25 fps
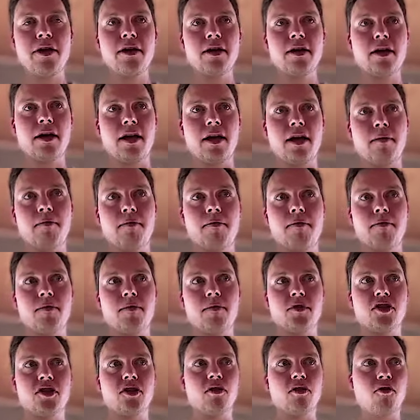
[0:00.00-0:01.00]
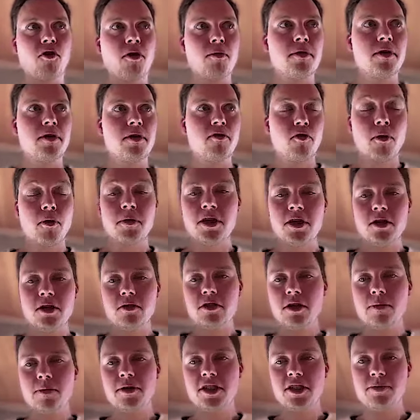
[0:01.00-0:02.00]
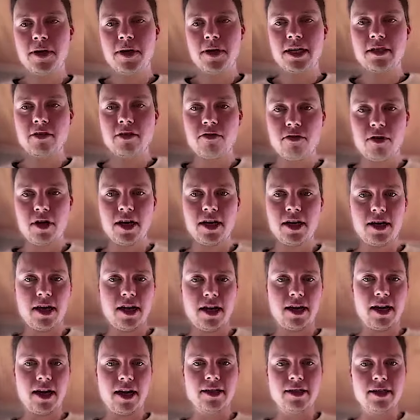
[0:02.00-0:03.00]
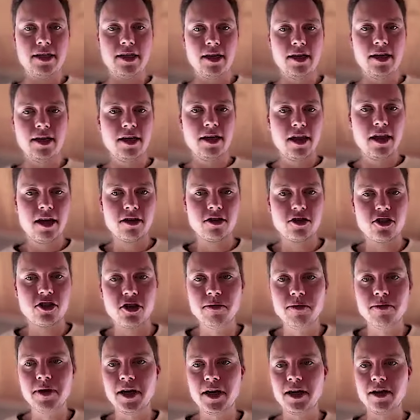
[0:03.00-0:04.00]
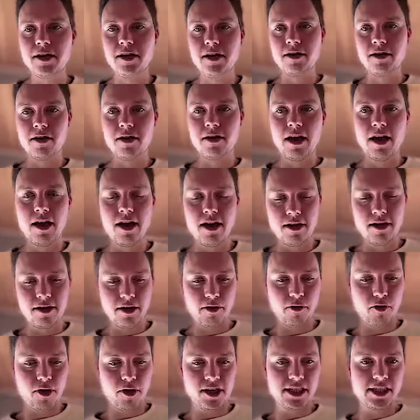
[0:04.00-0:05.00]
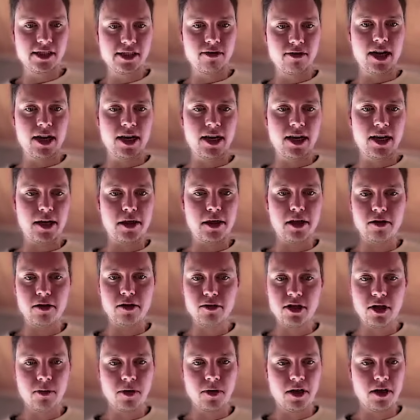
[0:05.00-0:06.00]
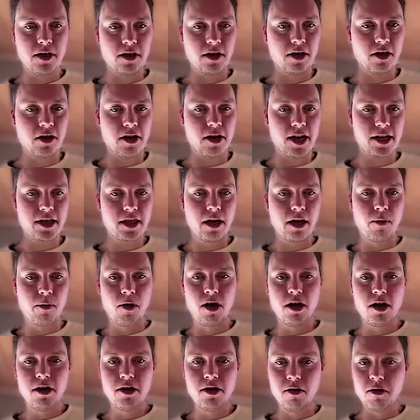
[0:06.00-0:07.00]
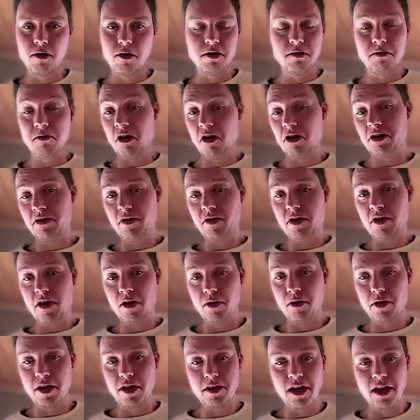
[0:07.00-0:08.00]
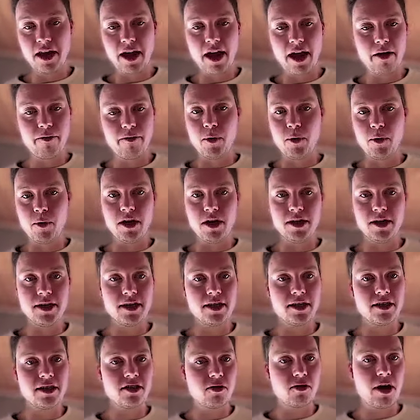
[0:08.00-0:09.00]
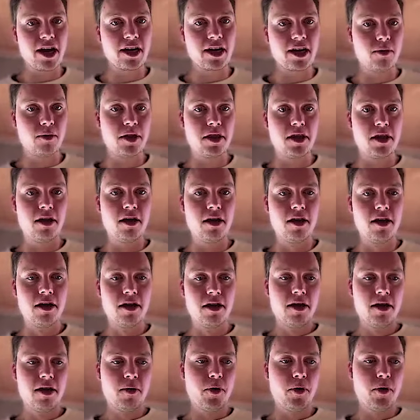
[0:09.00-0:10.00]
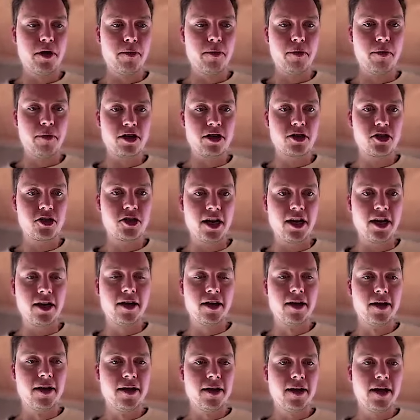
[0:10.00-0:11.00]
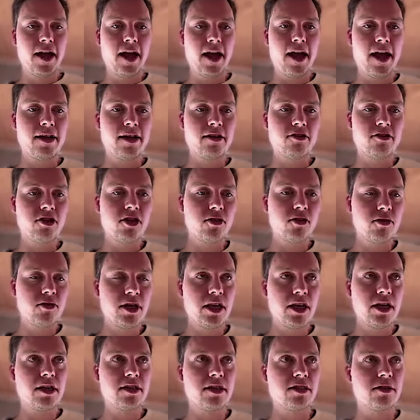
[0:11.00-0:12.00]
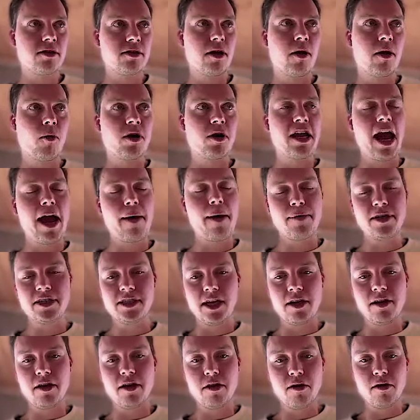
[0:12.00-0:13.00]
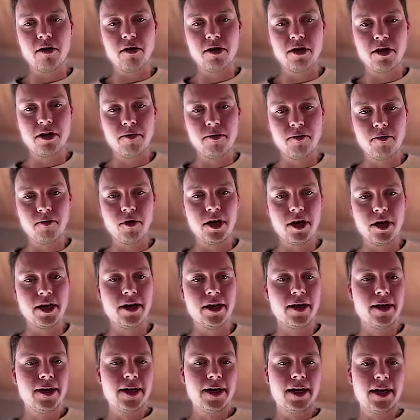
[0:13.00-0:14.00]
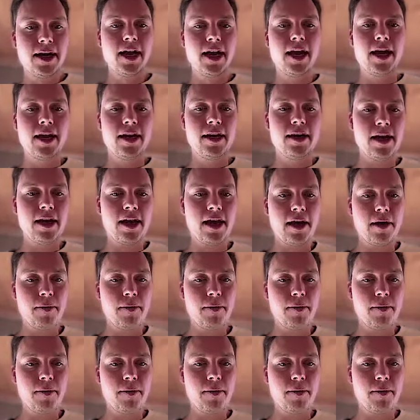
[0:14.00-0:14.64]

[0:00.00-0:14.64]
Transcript: I think so from a user perspective, right? Like ideally there shouldn't be any difference, right? Like the user will connect their wallet or not even know that they have a wallet and interact with a blockchain. It really is what happens under the hood, right? And